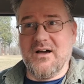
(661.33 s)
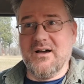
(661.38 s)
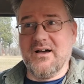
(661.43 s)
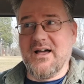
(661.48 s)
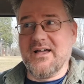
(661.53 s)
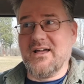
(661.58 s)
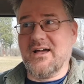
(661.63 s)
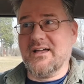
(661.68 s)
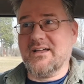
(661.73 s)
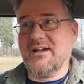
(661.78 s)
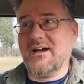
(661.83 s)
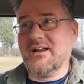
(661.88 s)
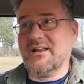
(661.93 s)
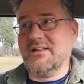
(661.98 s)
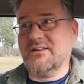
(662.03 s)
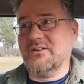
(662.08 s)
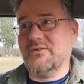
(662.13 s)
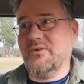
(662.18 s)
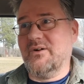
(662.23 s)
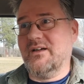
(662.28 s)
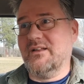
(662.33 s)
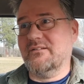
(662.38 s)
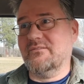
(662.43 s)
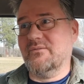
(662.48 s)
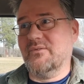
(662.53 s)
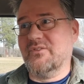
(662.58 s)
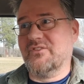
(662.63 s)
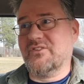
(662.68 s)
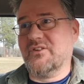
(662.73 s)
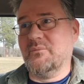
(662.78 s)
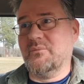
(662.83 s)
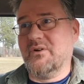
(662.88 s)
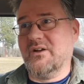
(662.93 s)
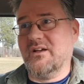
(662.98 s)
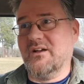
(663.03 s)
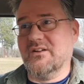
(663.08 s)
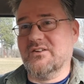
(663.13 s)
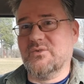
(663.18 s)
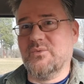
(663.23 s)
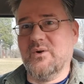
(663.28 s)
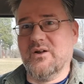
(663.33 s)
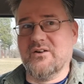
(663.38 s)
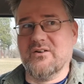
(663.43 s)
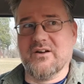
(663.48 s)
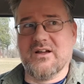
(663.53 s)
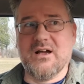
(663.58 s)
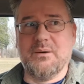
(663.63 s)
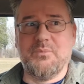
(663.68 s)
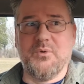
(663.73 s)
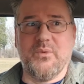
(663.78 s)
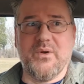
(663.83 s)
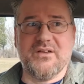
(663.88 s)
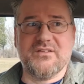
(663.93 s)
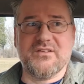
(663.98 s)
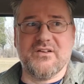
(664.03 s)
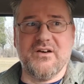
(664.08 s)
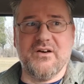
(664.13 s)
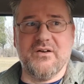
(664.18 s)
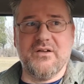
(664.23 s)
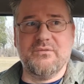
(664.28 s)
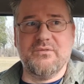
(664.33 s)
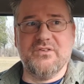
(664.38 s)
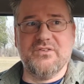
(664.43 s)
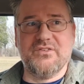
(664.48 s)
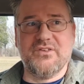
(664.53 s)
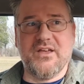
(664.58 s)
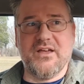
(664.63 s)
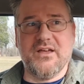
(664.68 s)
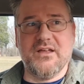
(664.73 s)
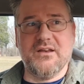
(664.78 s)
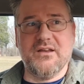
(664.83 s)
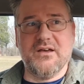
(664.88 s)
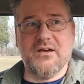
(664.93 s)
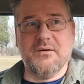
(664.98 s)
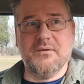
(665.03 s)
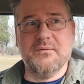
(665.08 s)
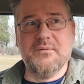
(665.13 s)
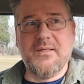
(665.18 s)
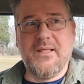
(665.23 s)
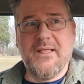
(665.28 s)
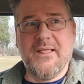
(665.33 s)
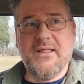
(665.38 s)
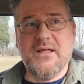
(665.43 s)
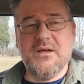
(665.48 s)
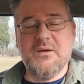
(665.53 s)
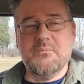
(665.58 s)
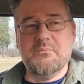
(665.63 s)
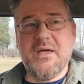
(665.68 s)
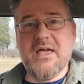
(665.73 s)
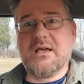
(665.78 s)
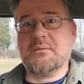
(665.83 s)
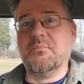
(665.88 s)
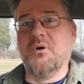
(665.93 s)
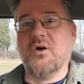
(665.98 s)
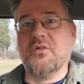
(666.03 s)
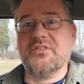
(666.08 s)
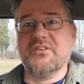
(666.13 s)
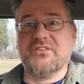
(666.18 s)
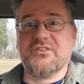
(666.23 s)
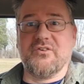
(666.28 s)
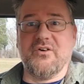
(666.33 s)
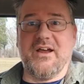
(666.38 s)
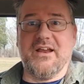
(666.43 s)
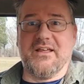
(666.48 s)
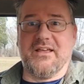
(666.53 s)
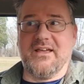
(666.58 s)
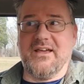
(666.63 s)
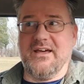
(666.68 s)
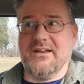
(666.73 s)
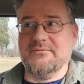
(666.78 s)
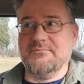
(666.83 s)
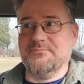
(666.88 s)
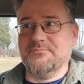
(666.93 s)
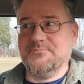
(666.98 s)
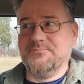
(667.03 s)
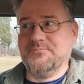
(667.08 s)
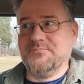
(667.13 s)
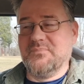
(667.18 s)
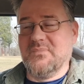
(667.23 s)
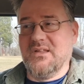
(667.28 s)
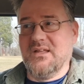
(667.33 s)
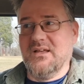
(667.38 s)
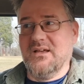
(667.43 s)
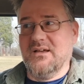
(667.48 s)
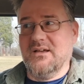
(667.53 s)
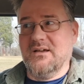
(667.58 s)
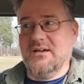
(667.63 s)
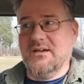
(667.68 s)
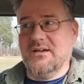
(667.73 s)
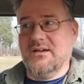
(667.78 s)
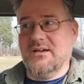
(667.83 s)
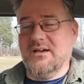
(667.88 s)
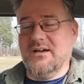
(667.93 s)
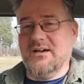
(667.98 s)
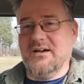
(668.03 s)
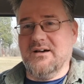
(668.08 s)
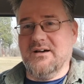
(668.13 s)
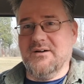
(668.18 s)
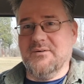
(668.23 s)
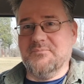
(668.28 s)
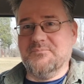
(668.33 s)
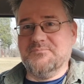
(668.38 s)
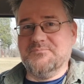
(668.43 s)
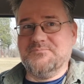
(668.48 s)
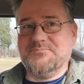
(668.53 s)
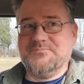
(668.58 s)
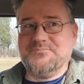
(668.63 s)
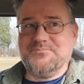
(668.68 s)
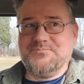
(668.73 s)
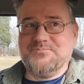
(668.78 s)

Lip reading: I got into it with somebody on Twitter a couple weeks ago. He was saying, make Malthus great again. You